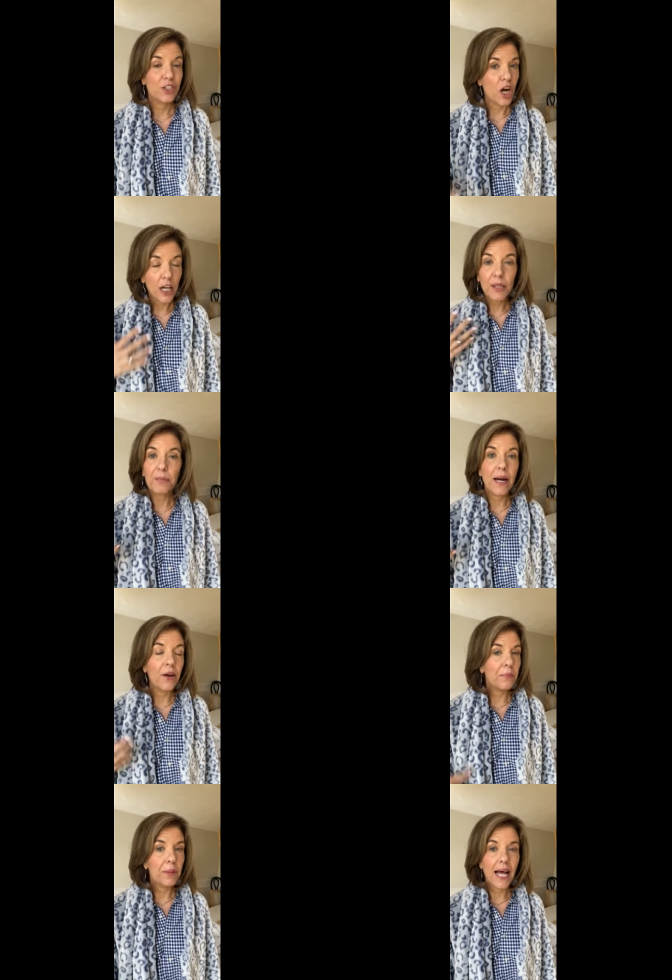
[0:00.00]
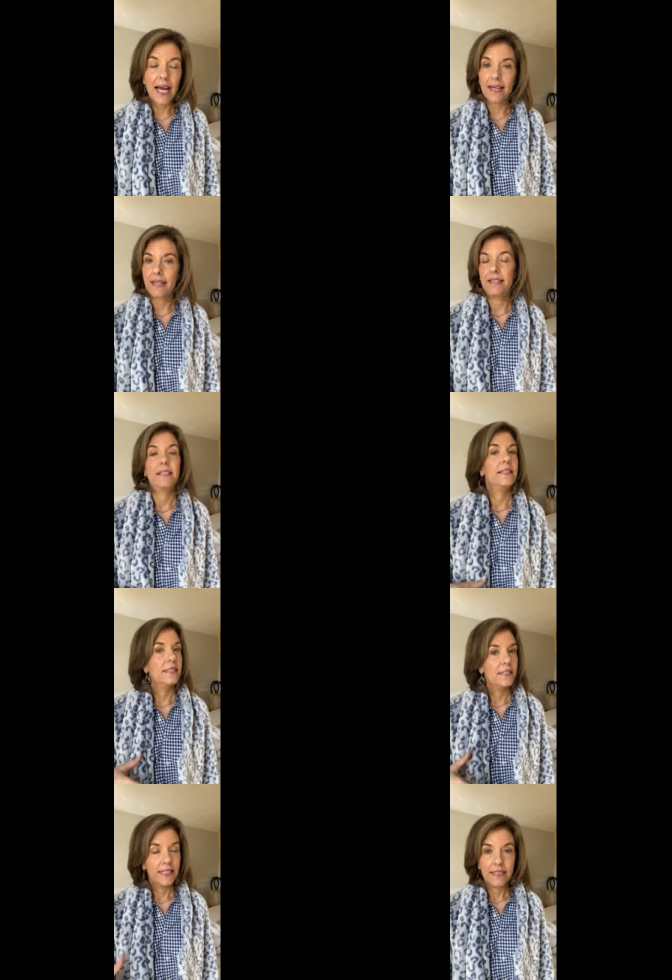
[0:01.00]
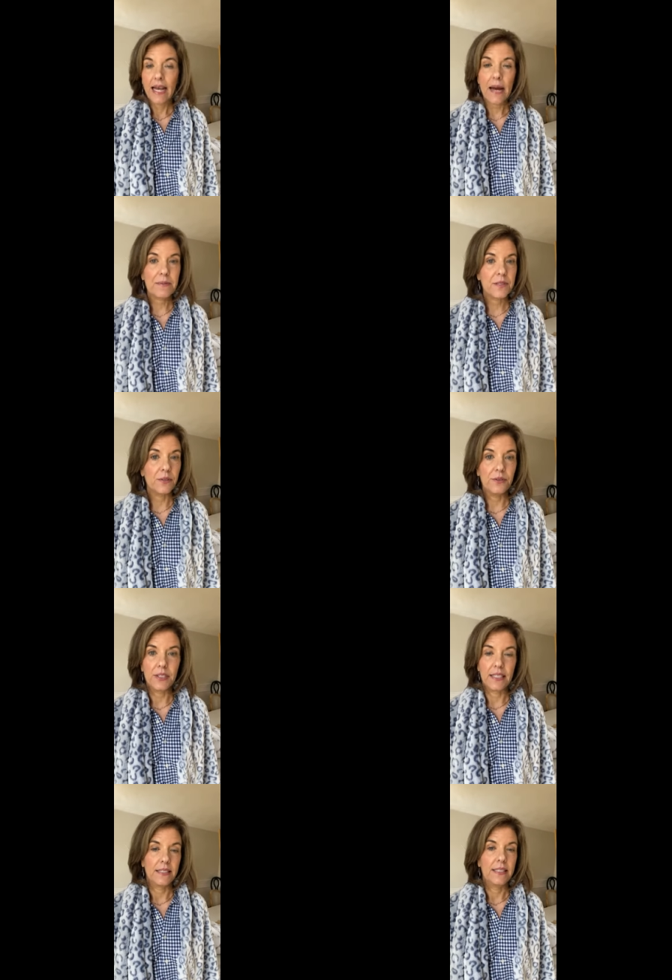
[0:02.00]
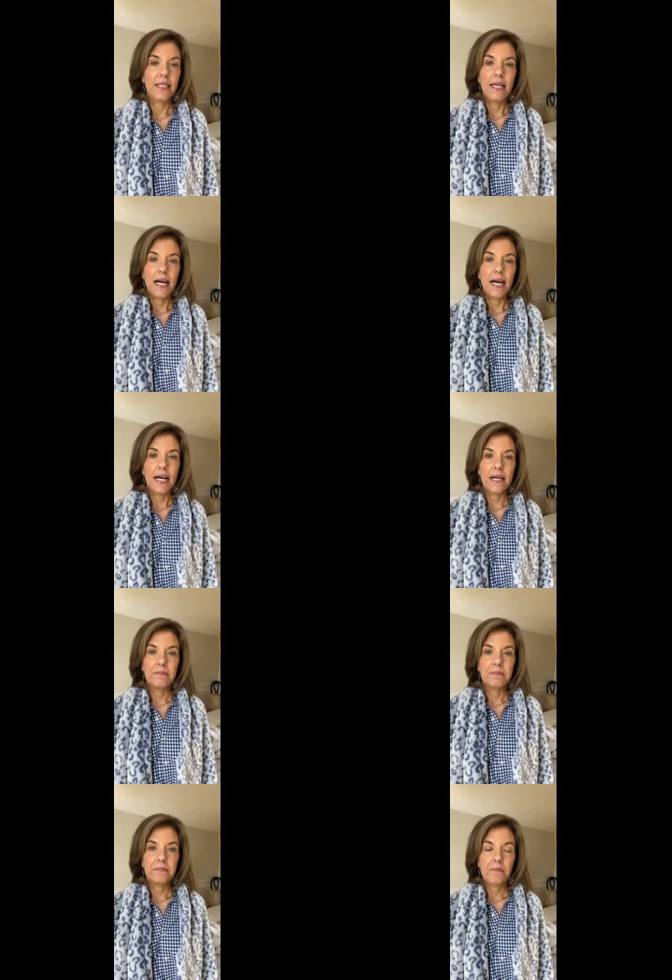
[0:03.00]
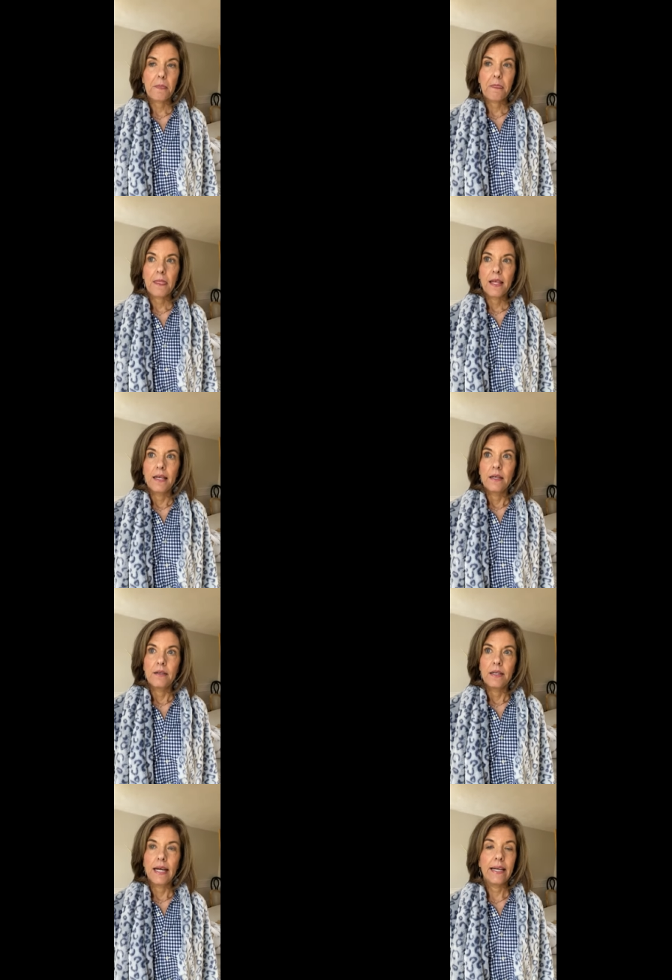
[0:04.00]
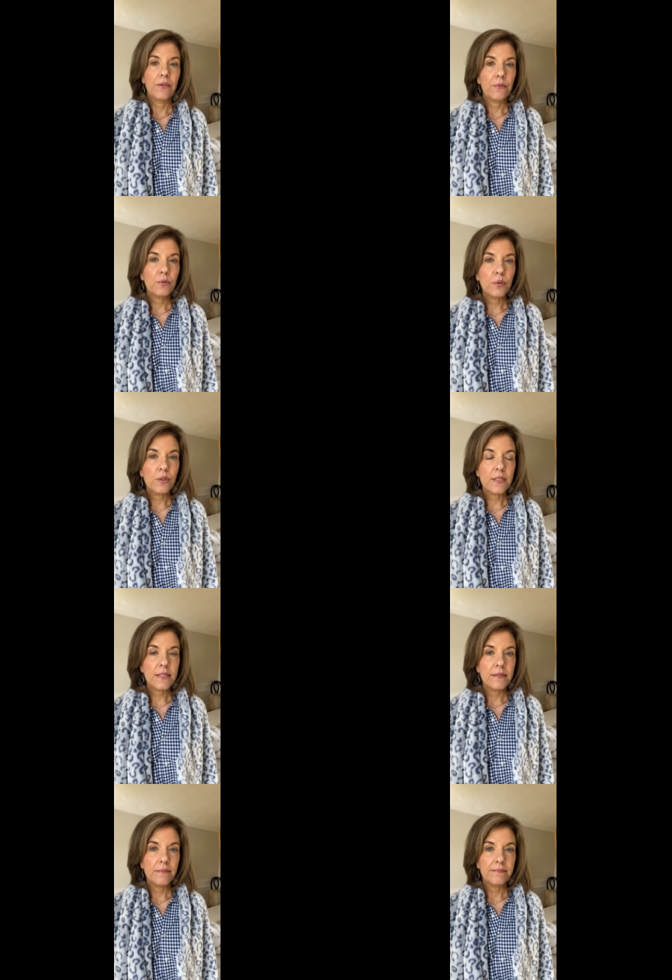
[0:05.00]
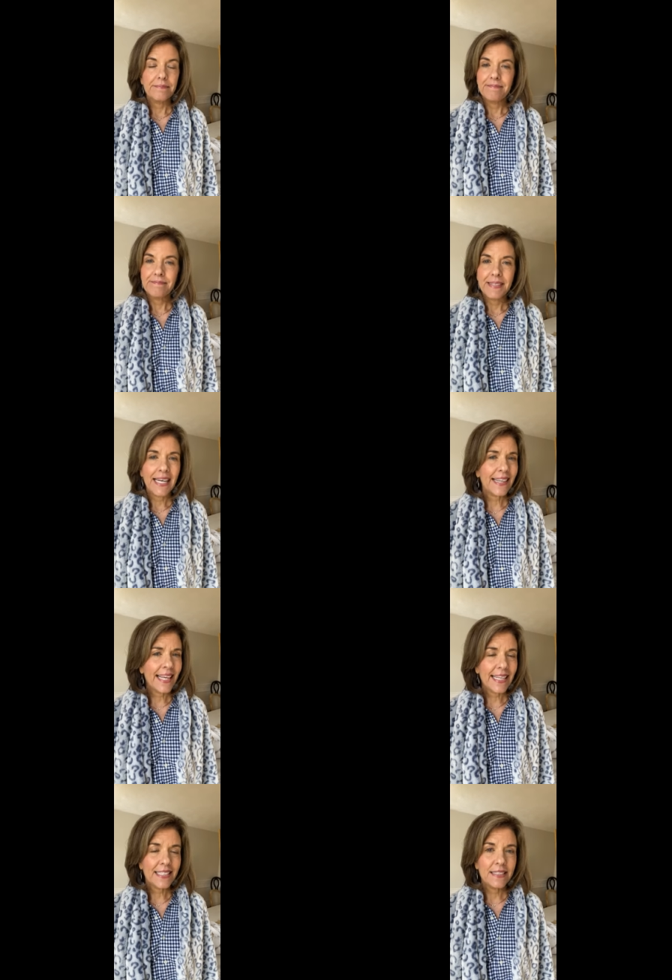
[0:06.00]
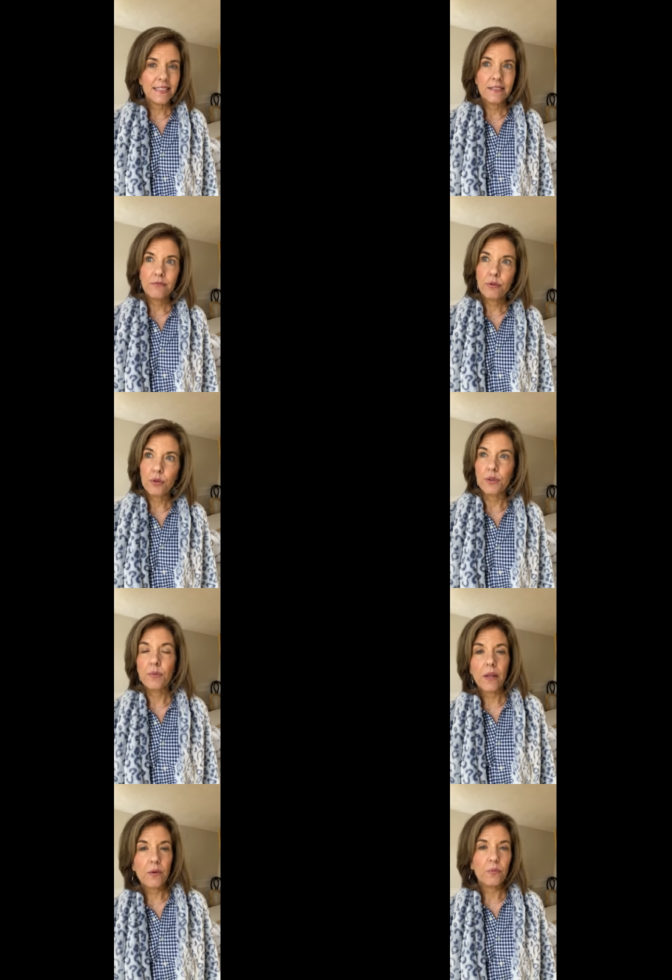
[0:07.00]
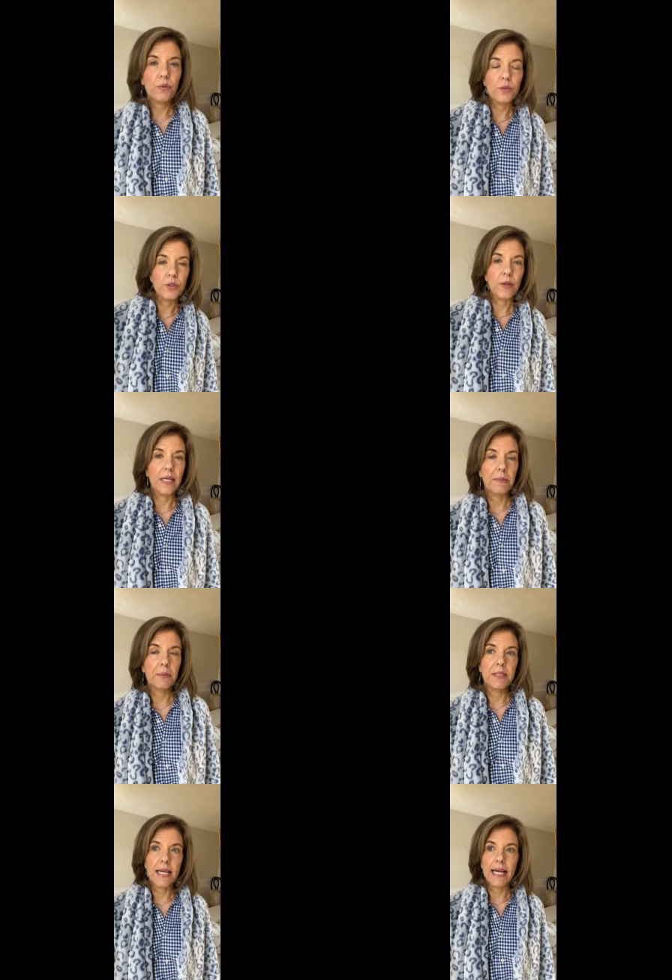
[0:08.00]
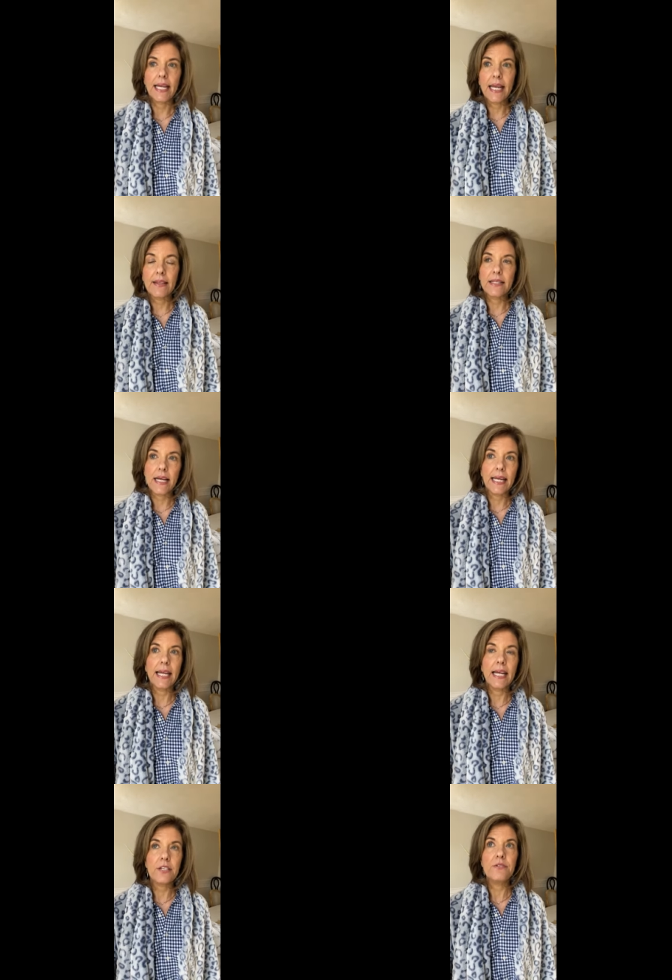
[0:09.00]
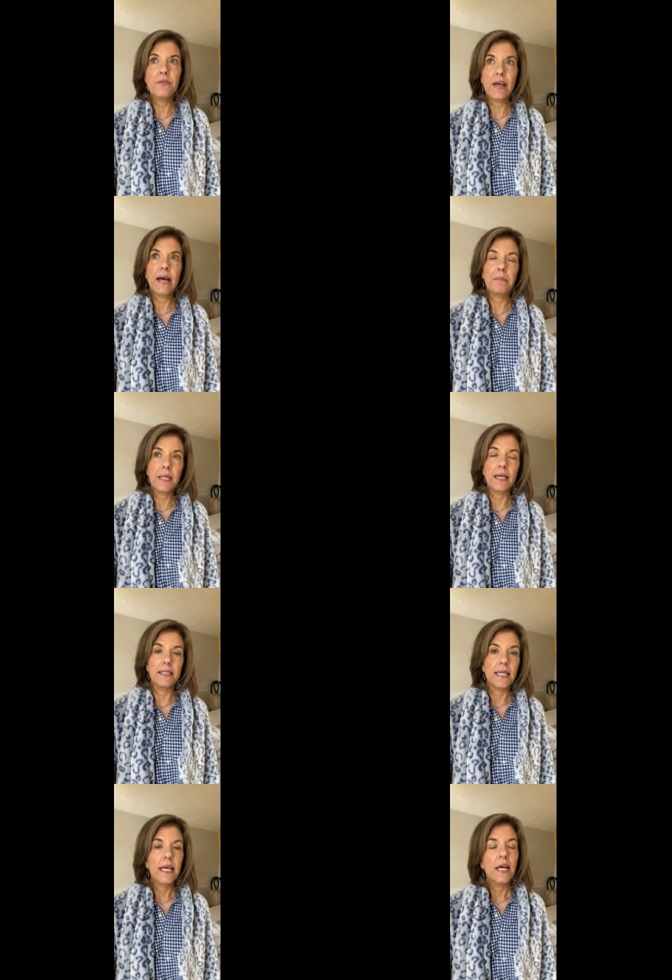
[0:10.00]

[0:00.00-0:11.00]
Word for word: Chocolate brown and black. Absolutely. Um, any other rules? Anything? rules. What are the rules do I hear people say? I can't, they say, I can't do that because,